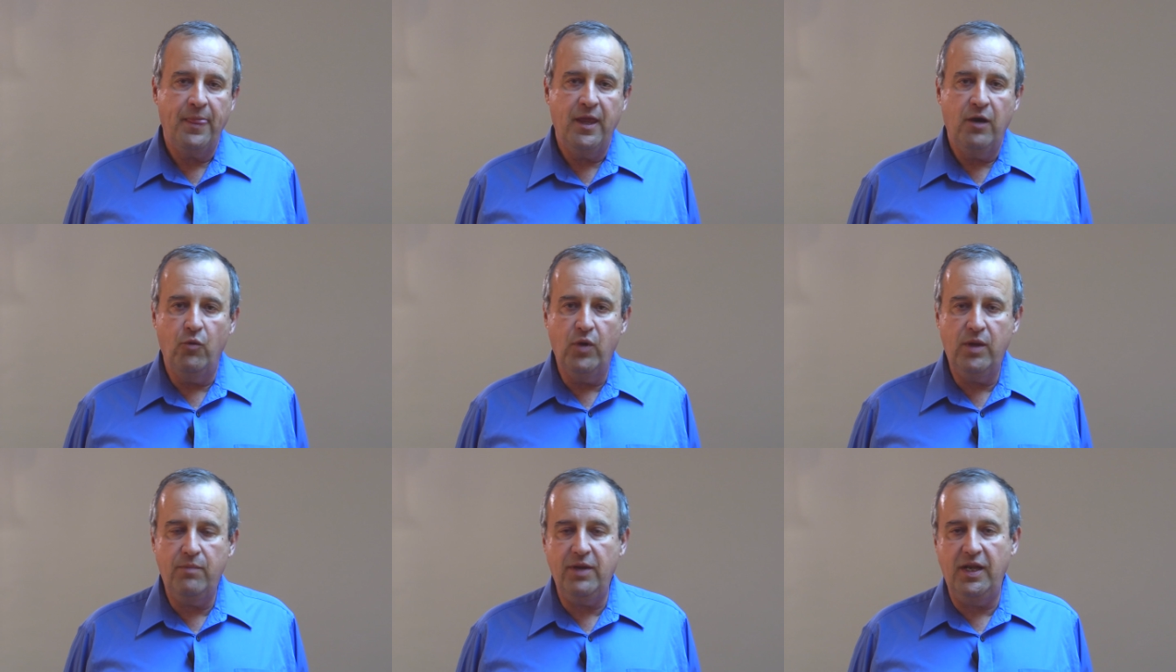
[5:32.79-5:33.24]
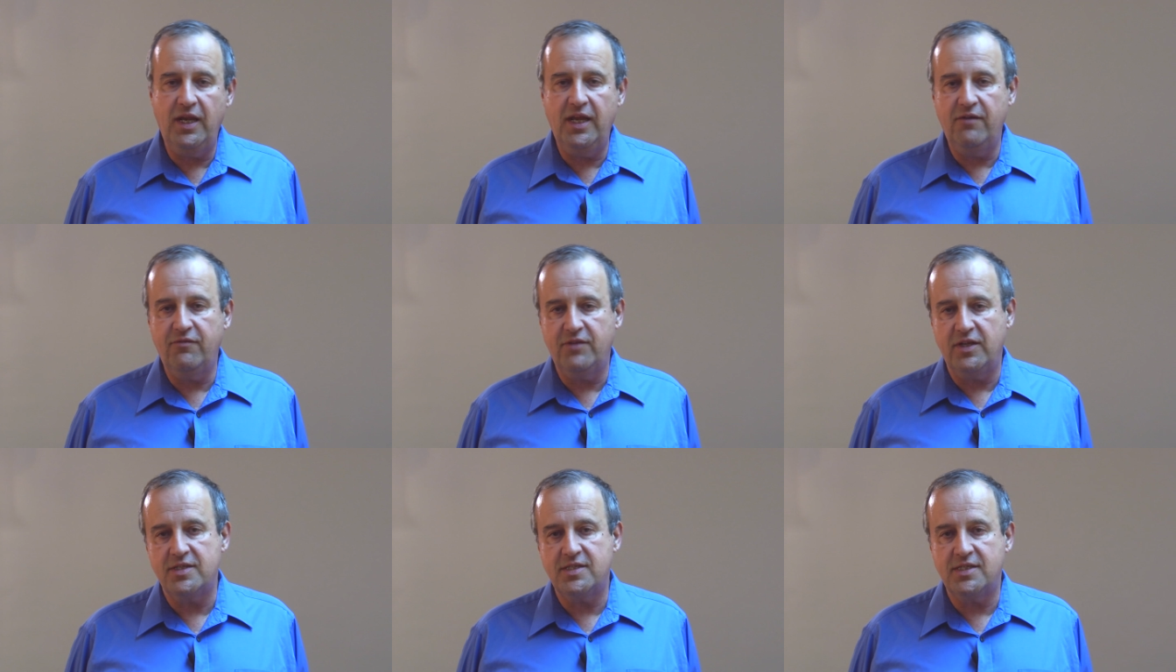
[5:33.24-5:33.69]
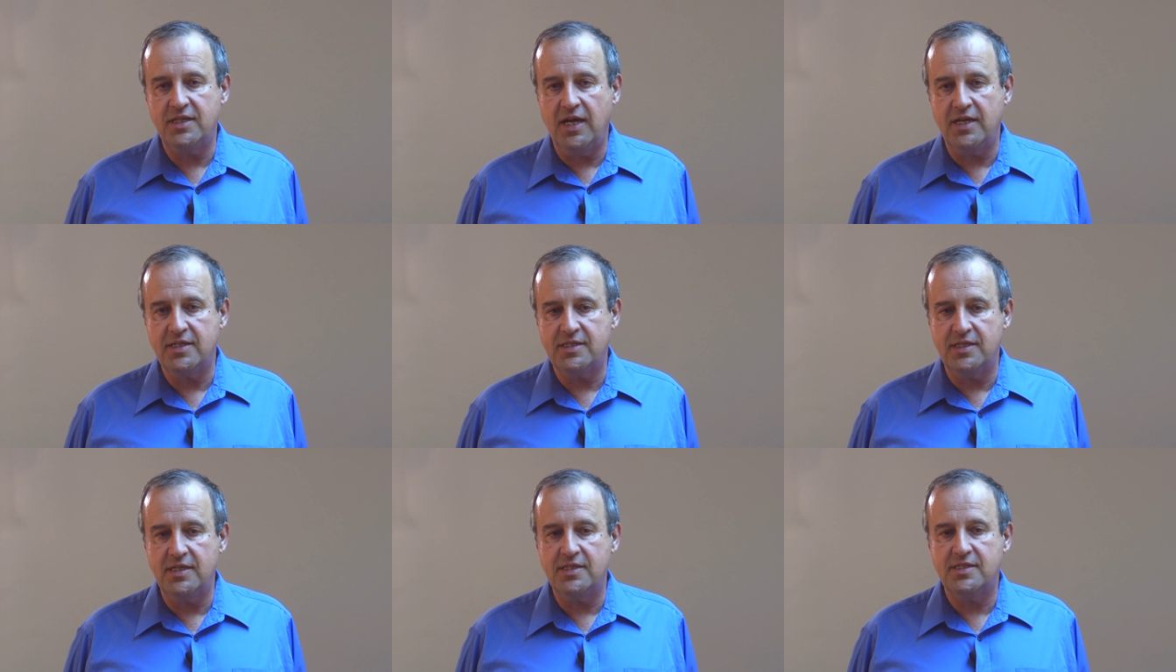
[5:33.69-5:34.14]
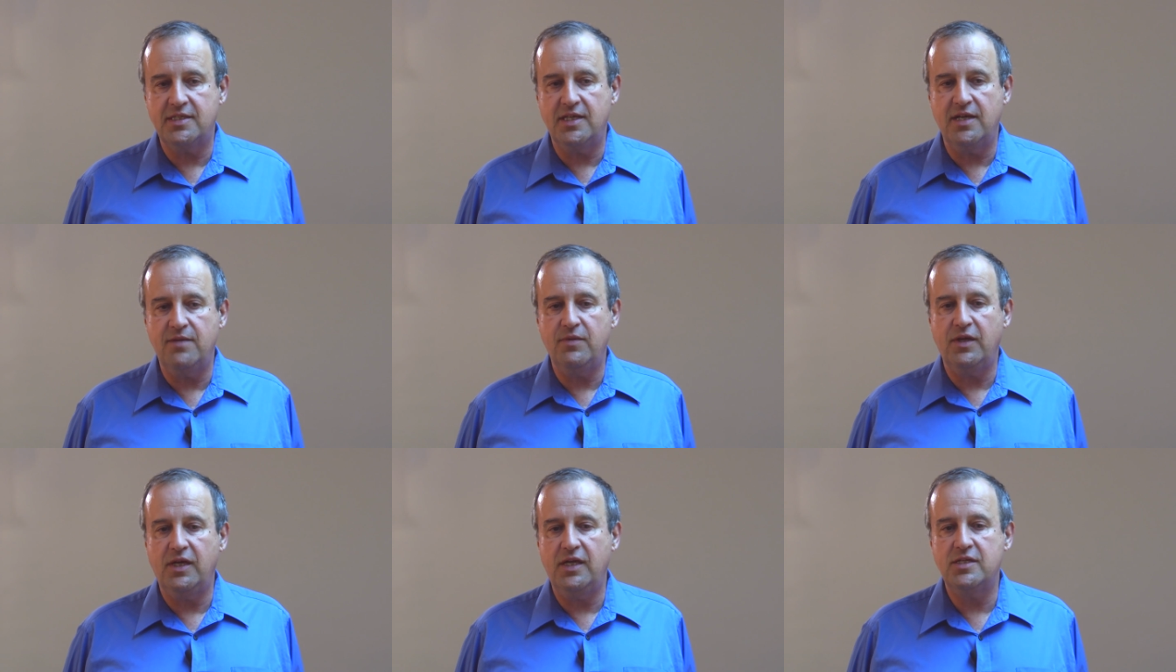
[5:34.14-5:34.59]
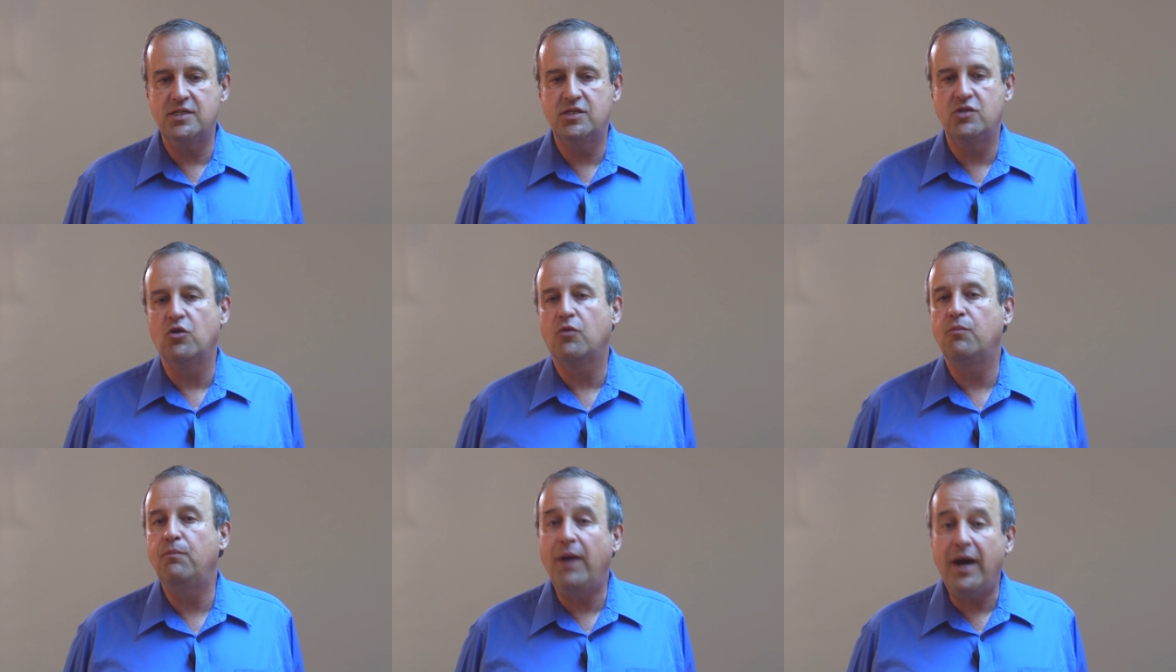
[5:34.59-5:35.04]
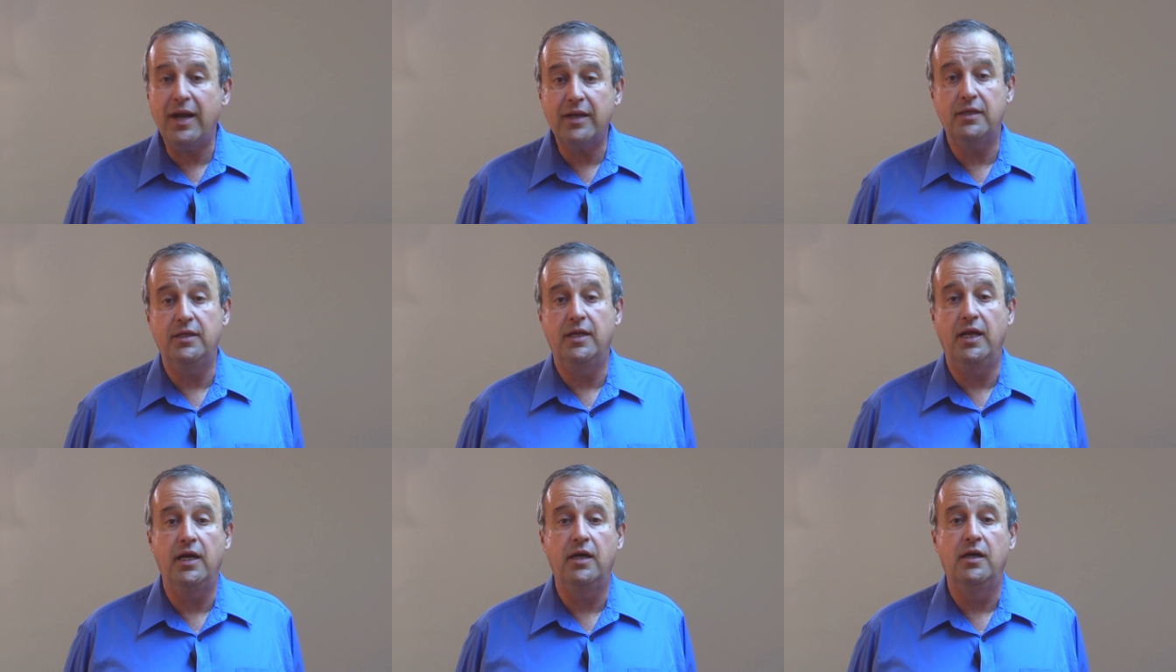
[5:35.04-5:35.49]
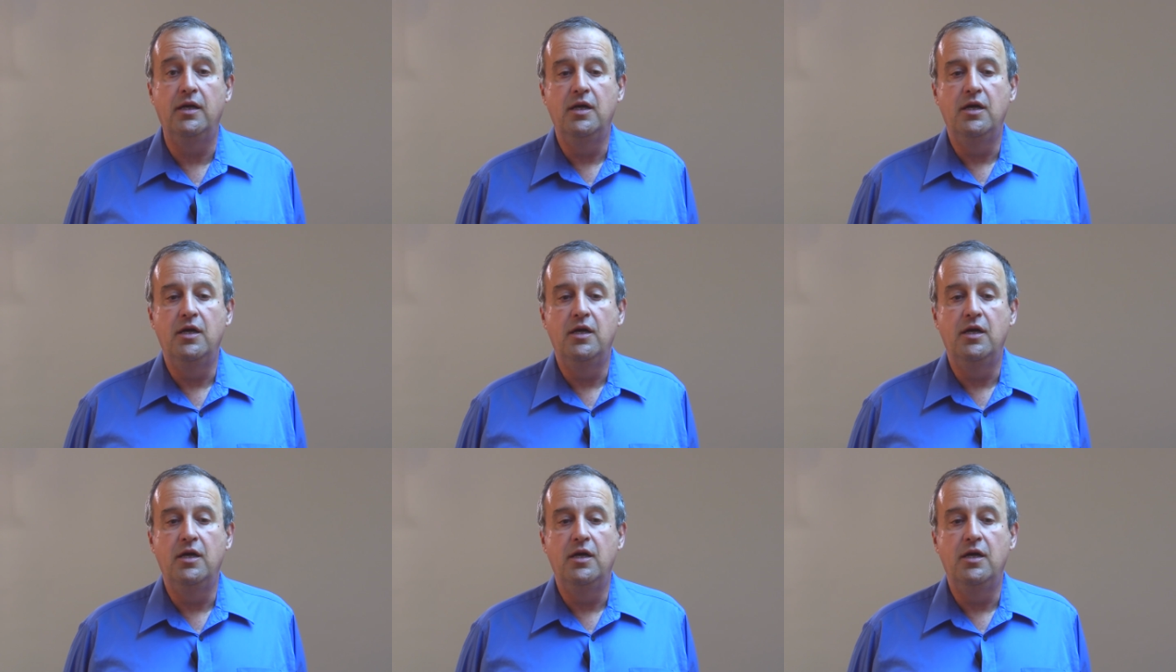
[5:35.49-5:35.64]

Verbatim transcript: We believe that CI System is your partner